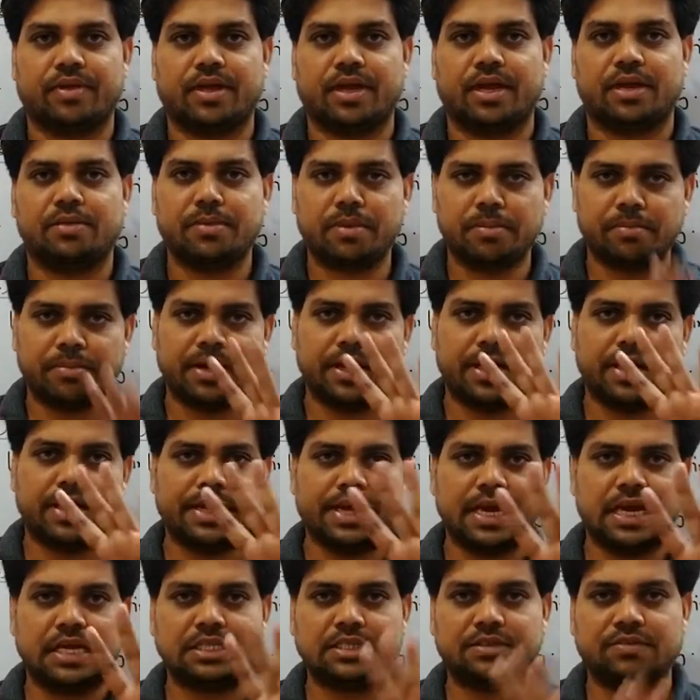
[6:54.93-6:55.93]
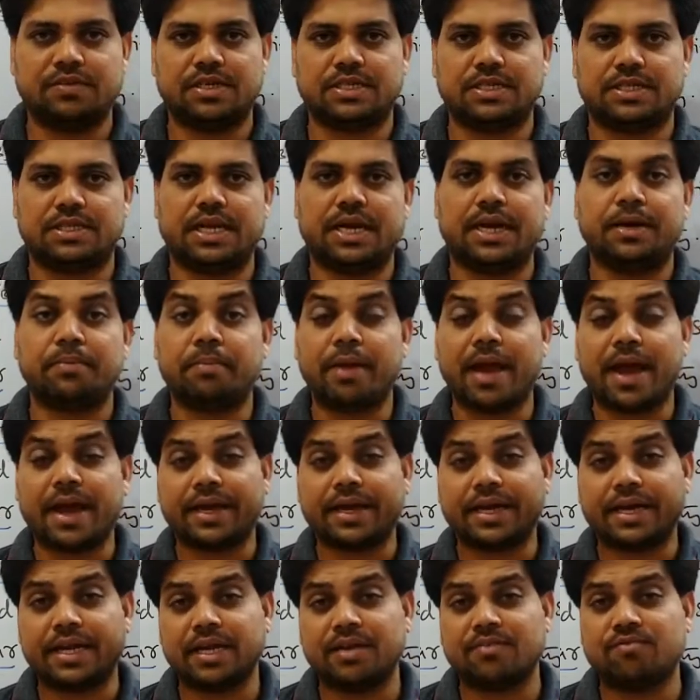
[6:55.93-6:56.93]
Remember, area is a vector, and
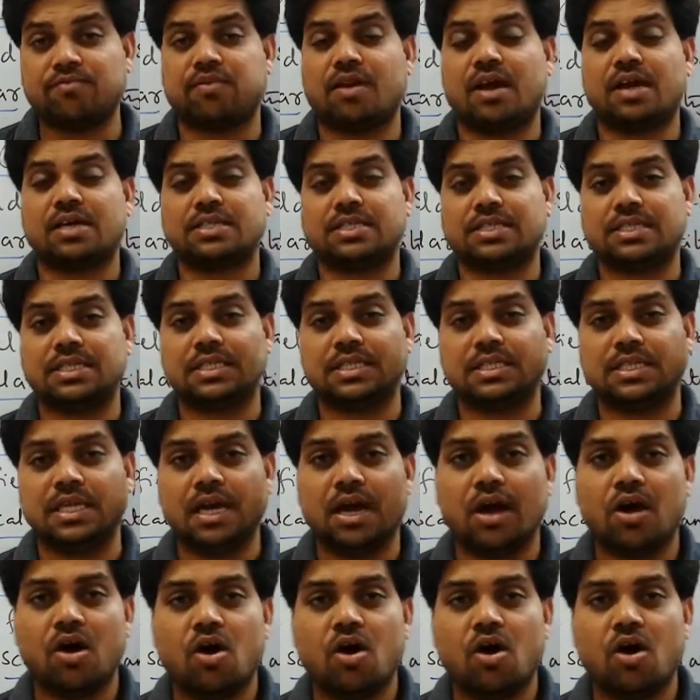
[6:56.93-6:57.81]
magnetic flux is